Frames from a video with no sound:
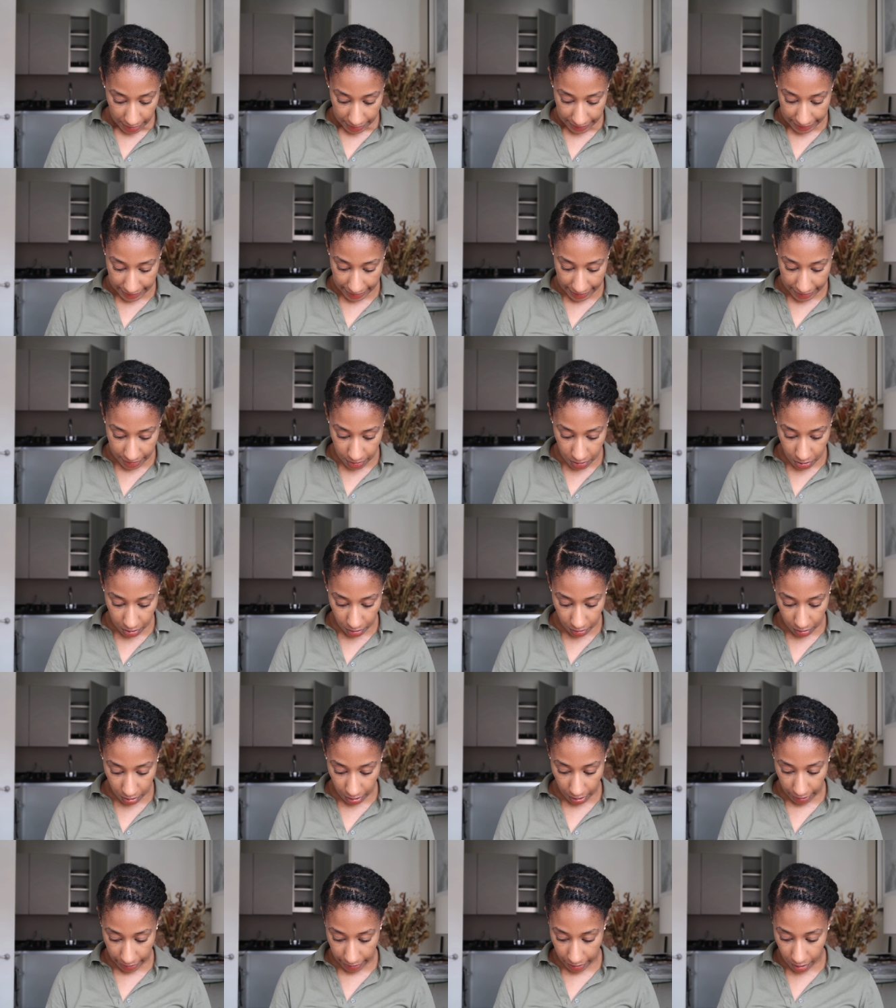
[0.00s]
Dental
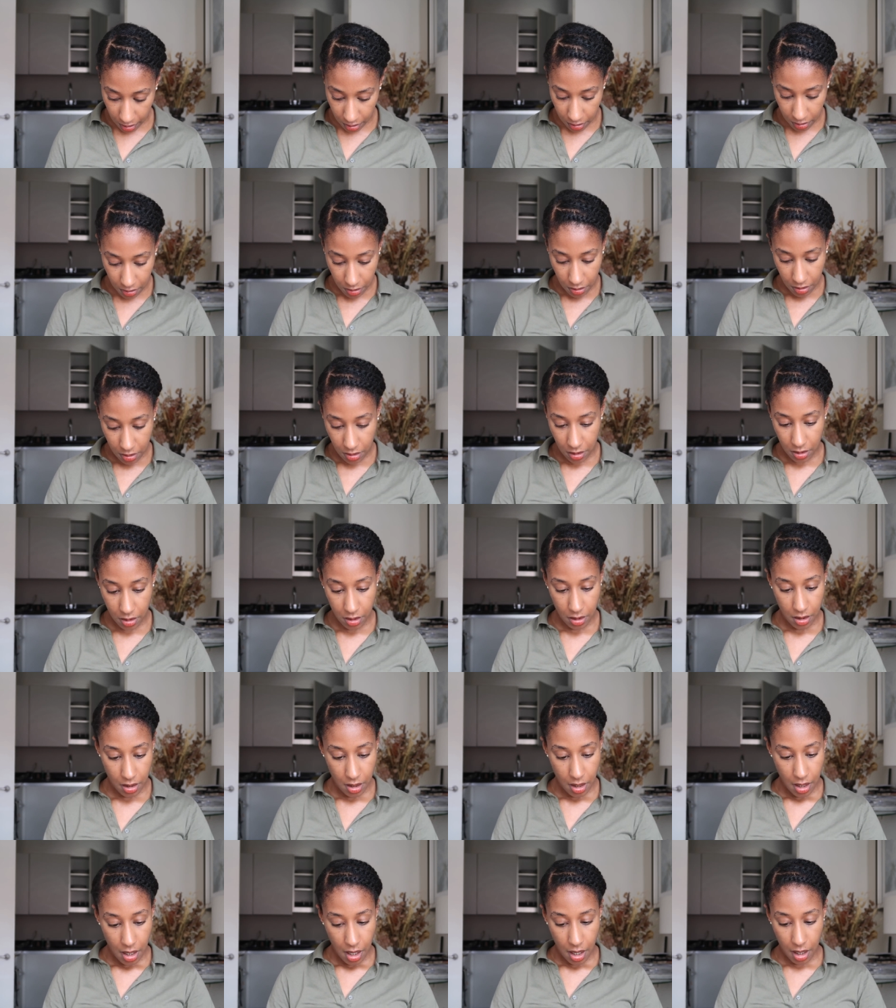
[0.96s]
care.
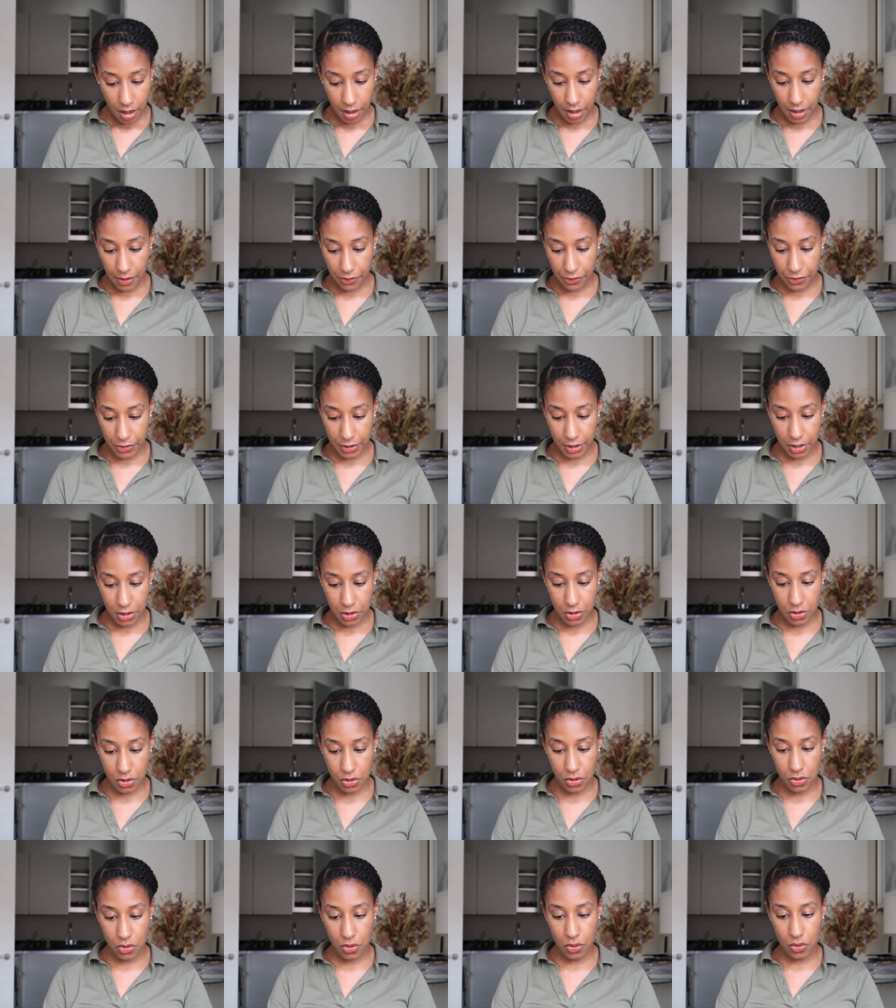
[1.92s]
I have
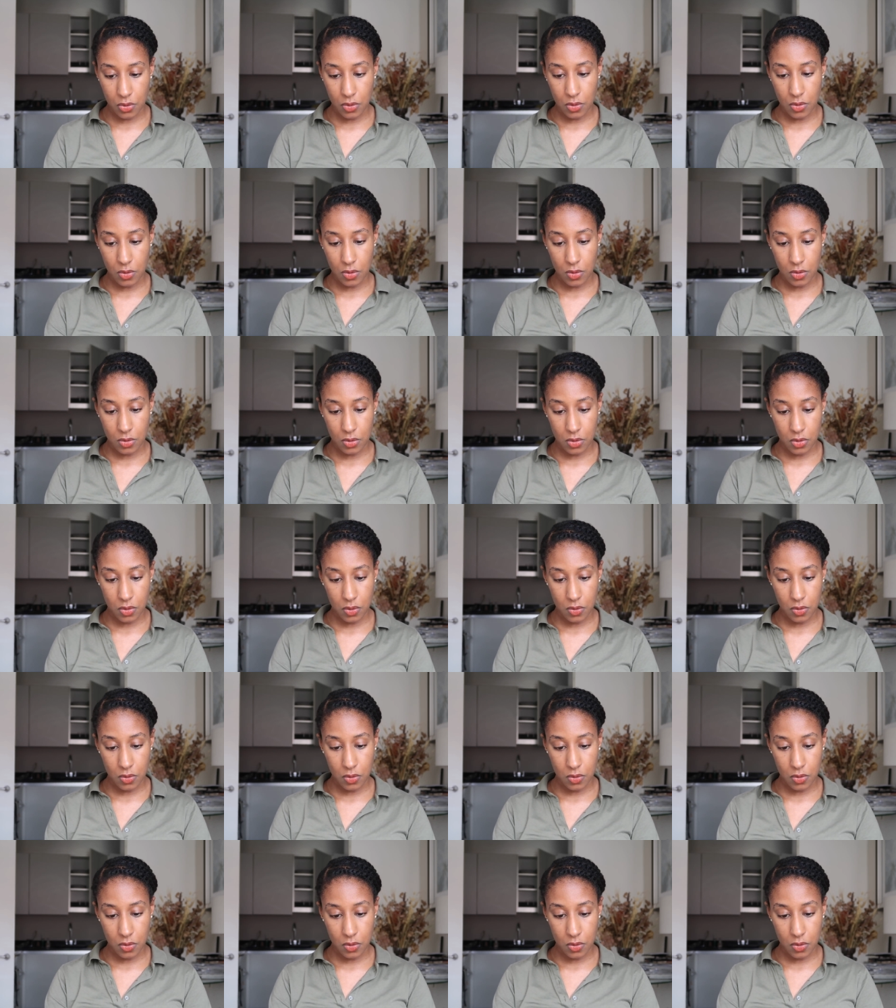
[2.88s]
finished two